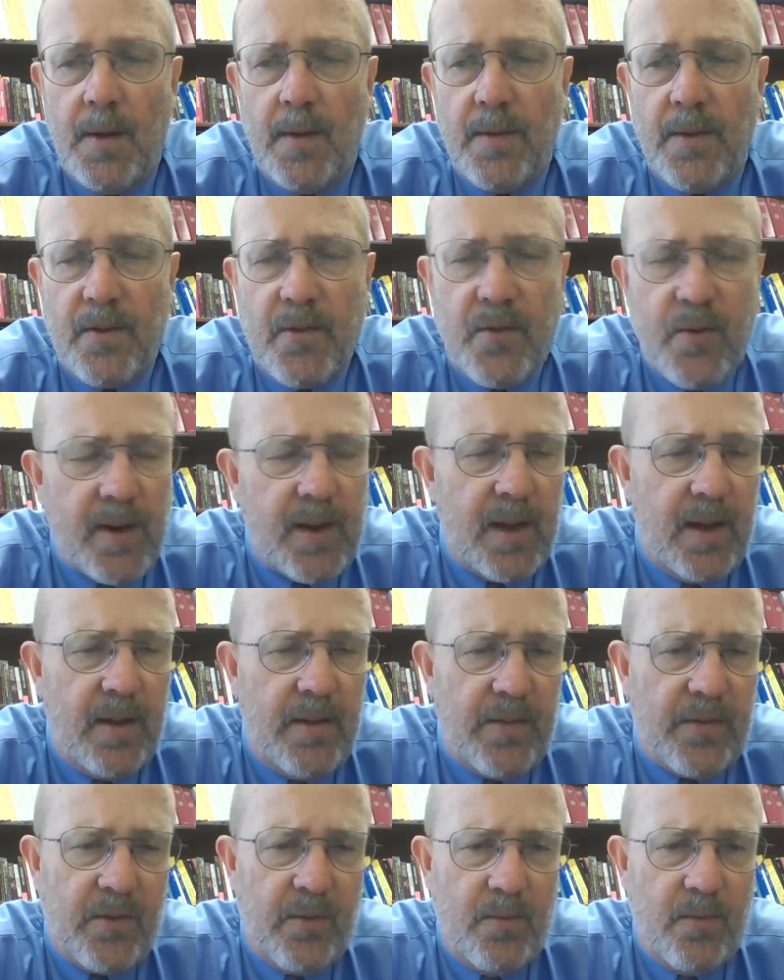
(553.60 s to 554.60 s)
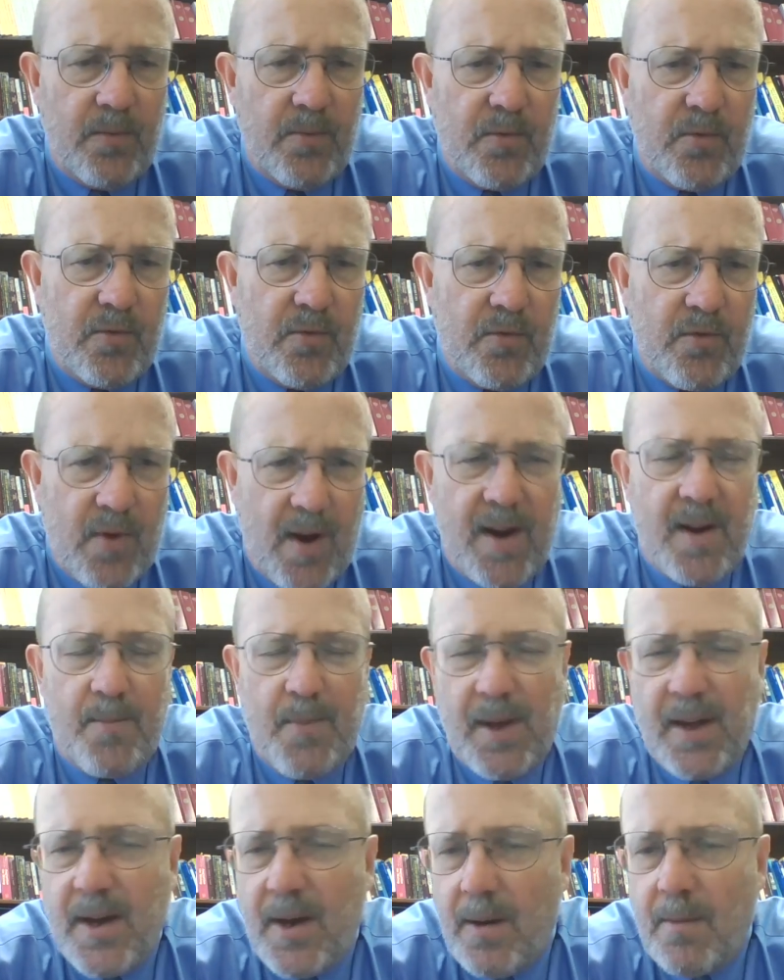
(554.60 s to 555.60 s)
The trick is to try to
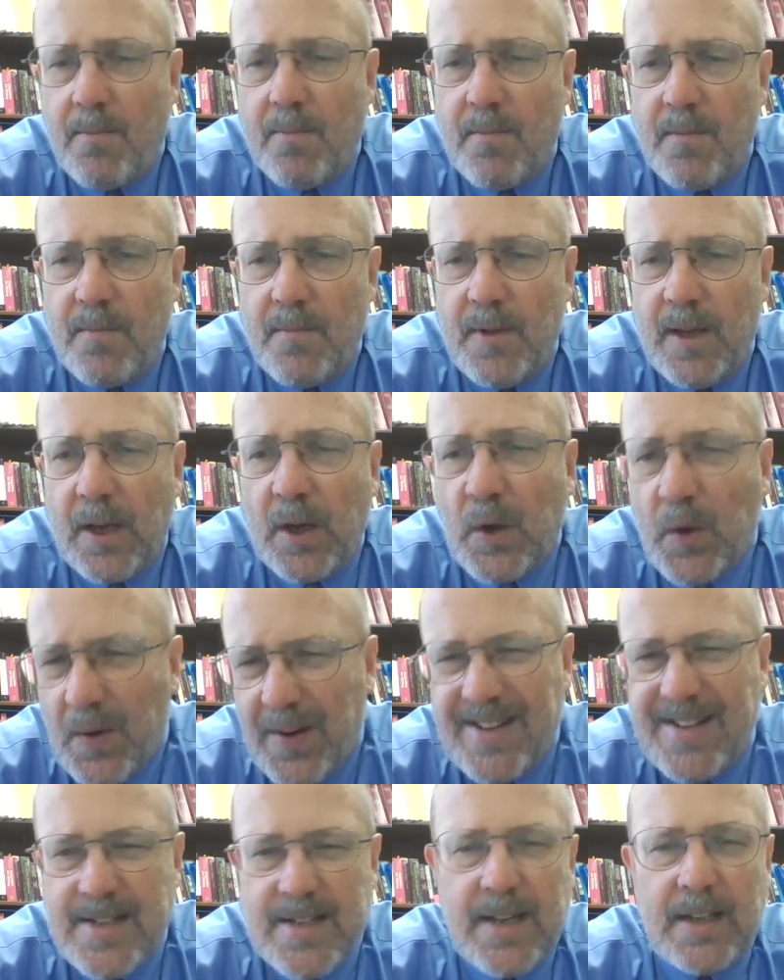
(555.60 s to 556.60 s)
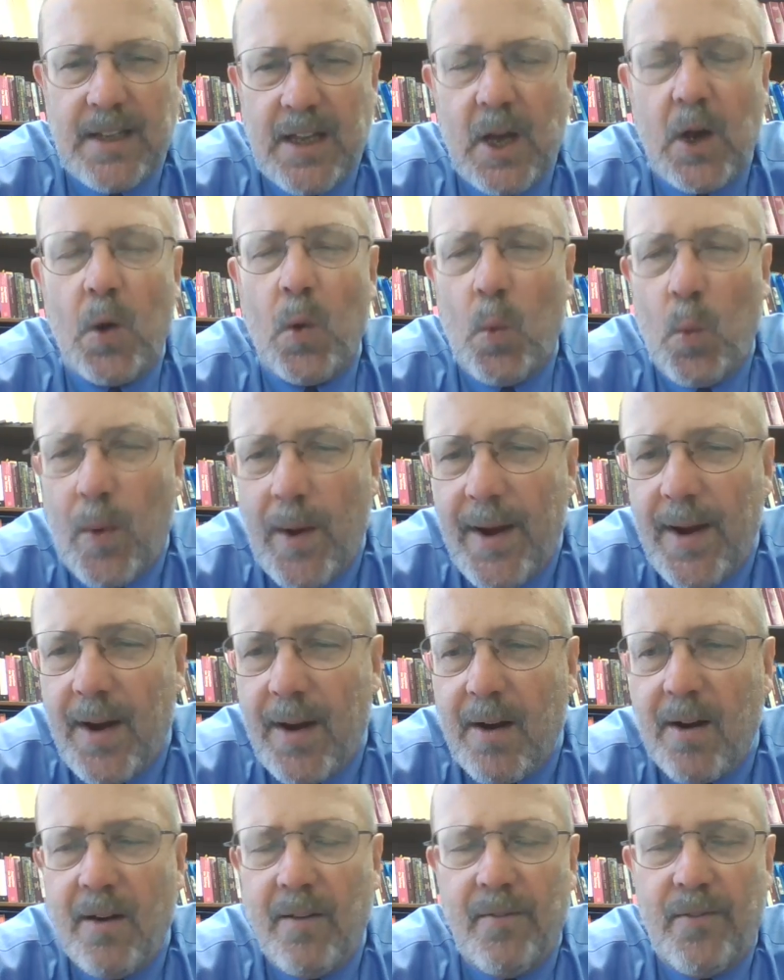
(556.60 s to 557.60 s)
become increasingly
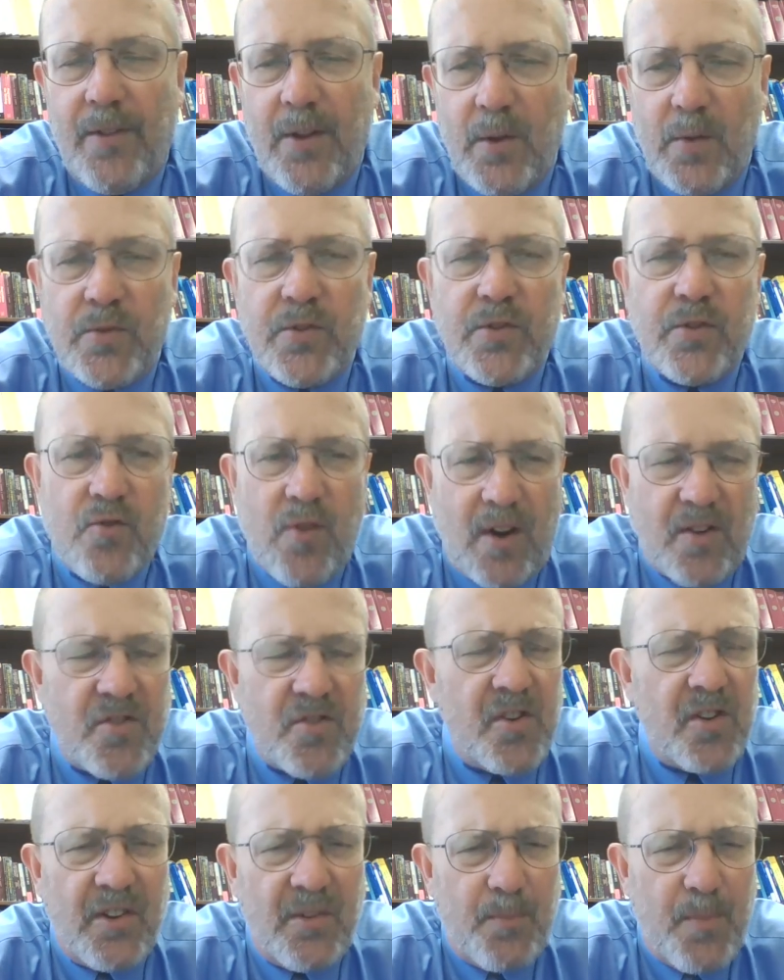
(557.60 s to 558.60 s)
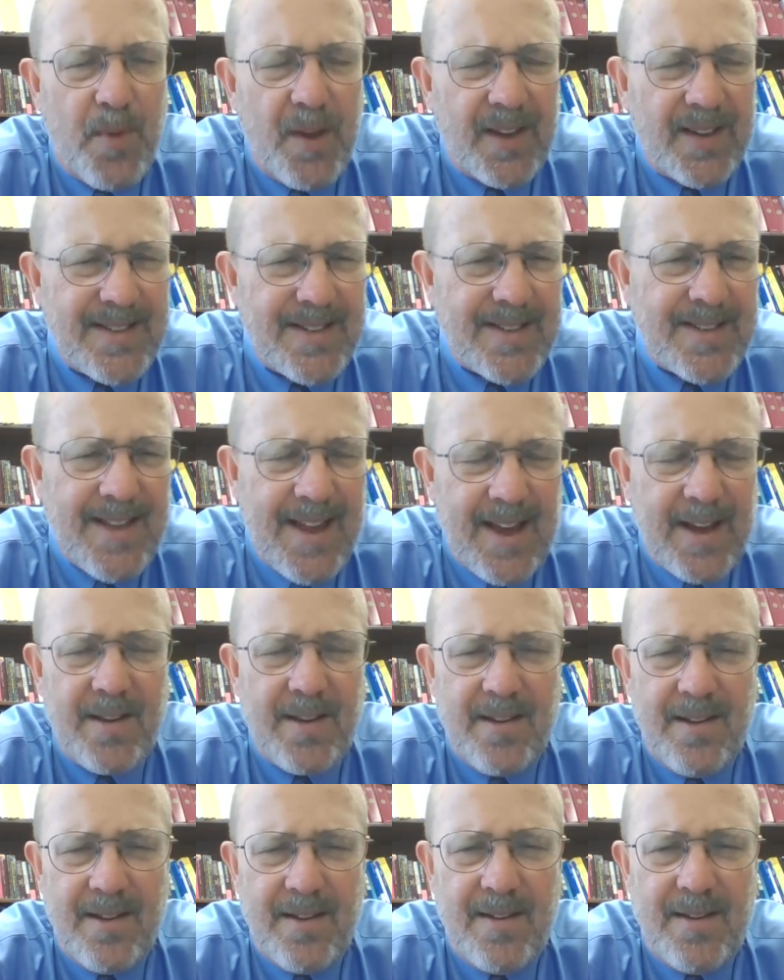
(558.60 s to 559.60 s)
aware of those structures, because that
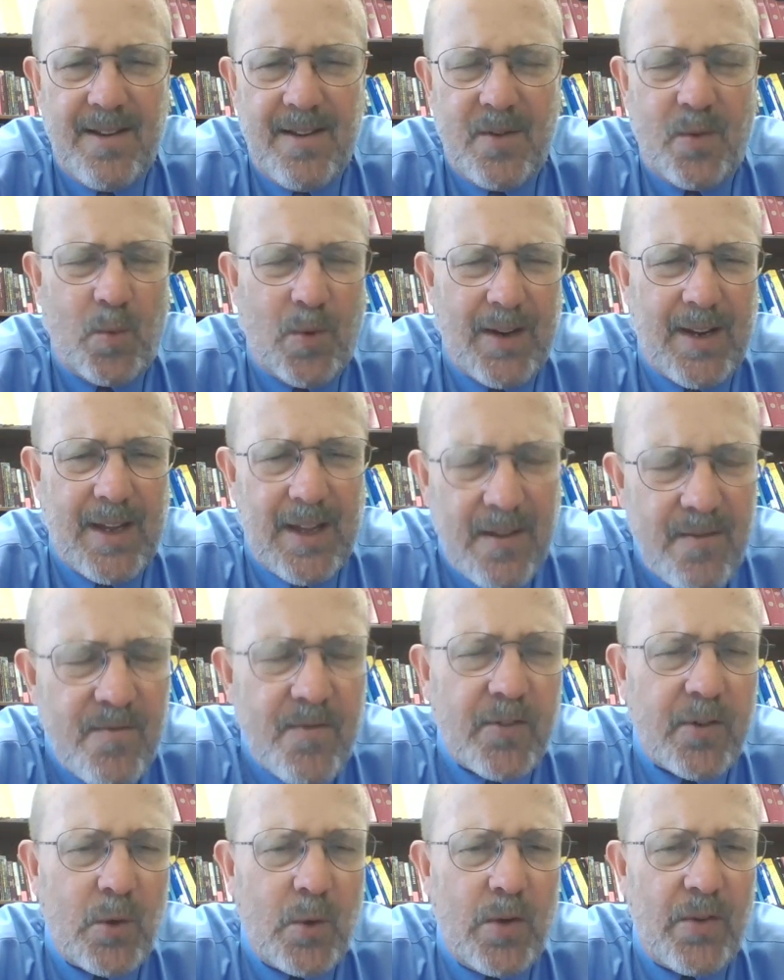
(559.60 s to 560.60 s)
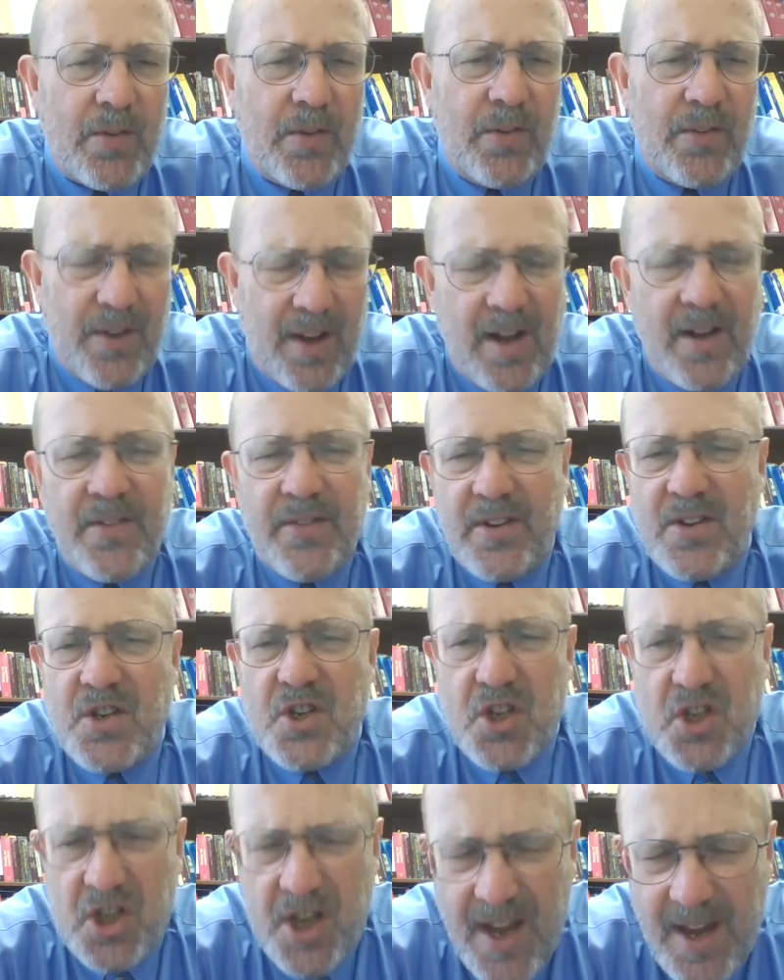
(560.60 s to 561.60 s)
is what influences us and
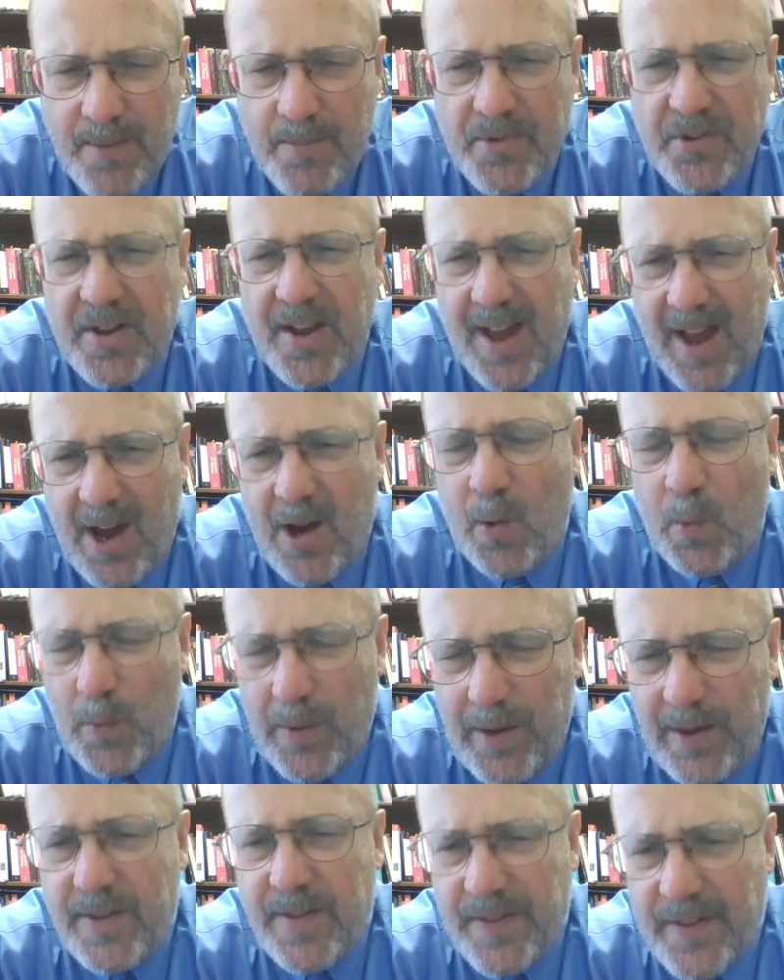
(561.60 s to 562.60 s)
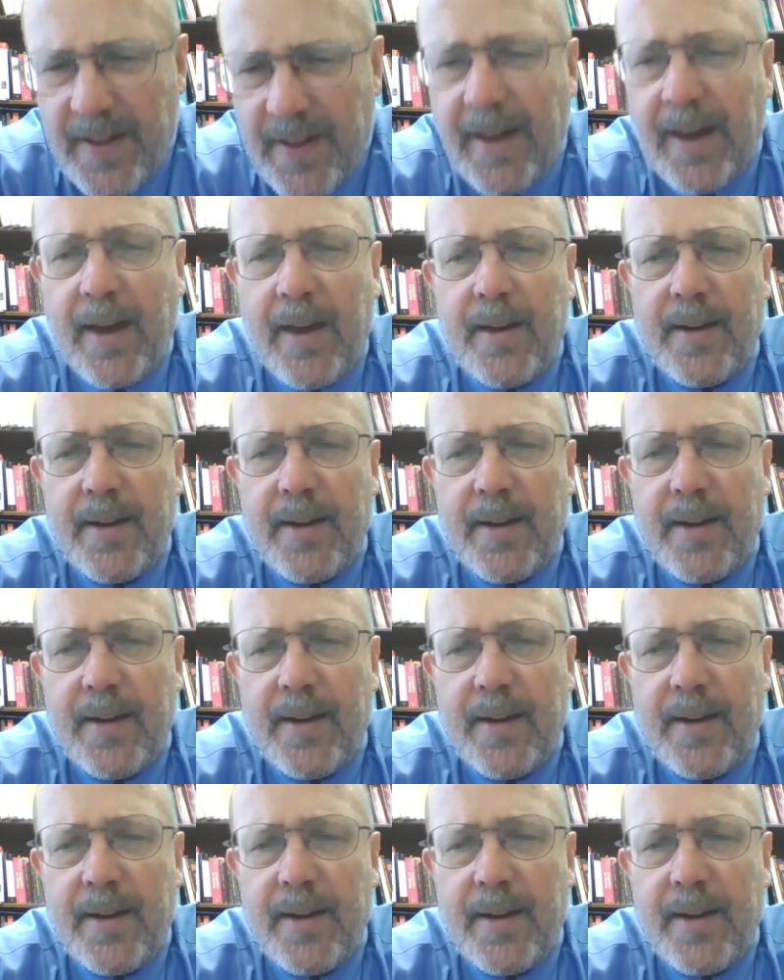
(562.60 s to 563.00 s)
shapes how we think.